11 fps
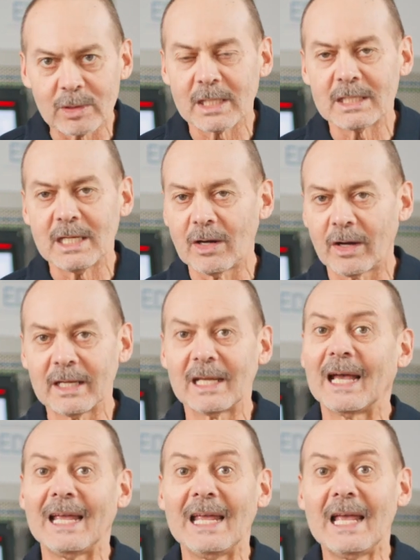or
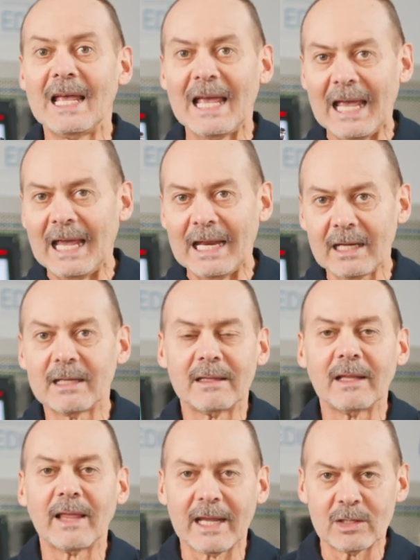69K and
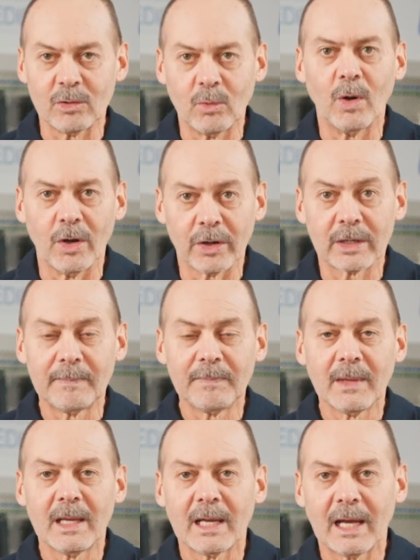that they do work.
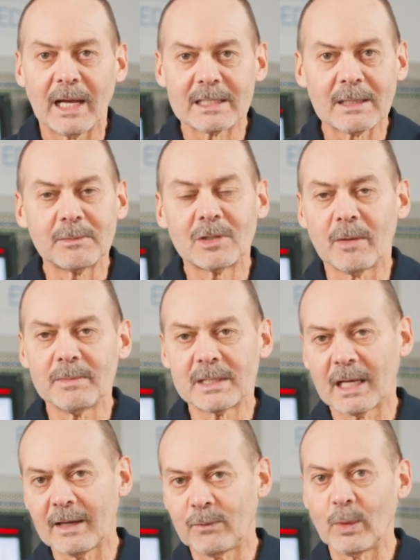Sometimes
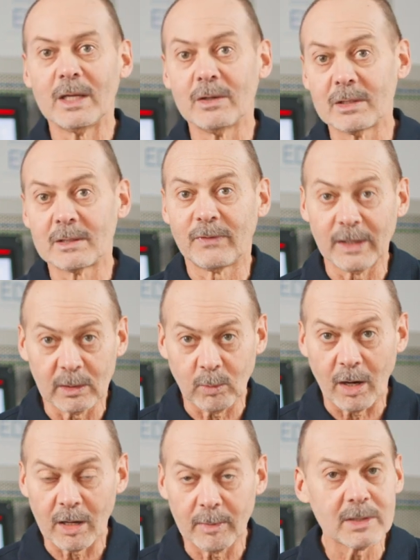if we use field
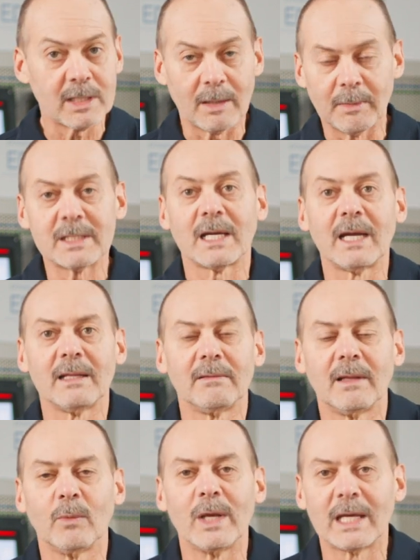wireables, and I'm not saying
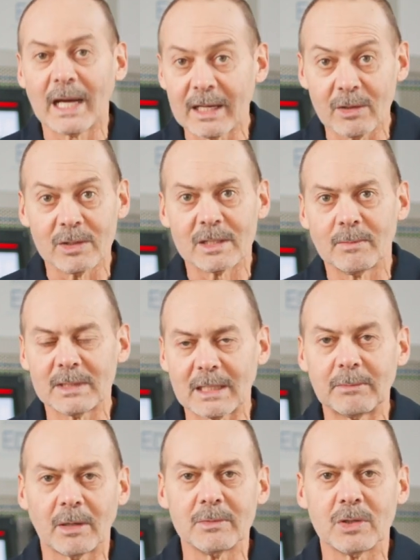that we can't use them, but
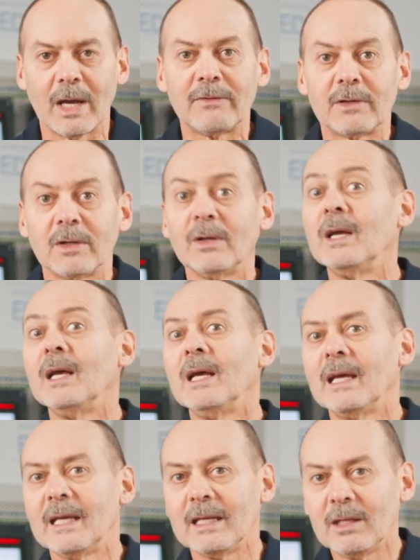sometimes you have to,
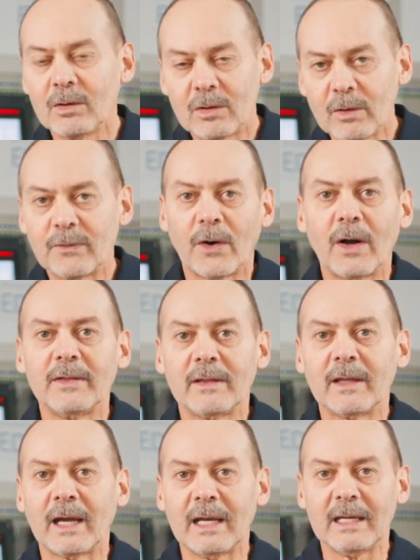you do find
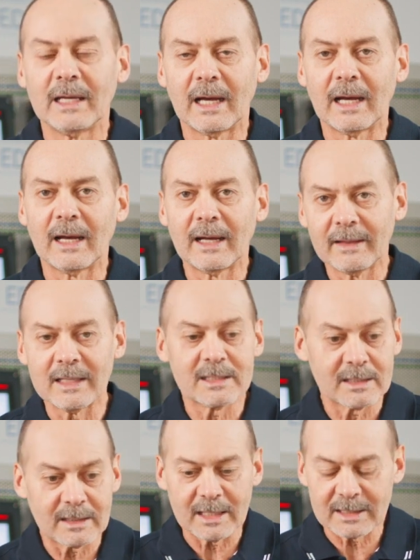that
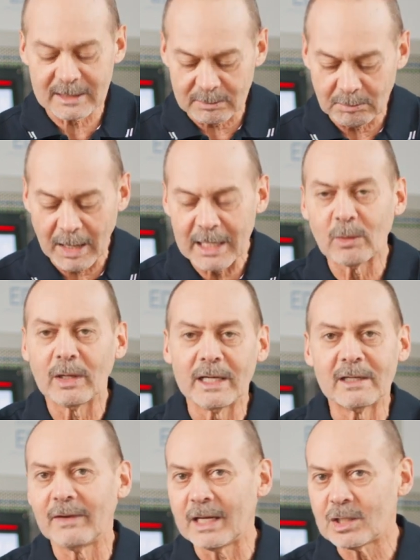there's manual
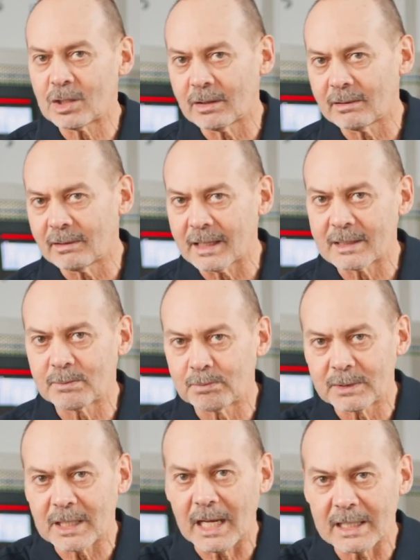intervention, there's
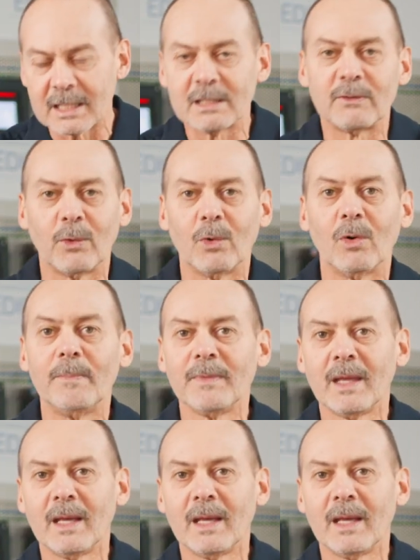chances for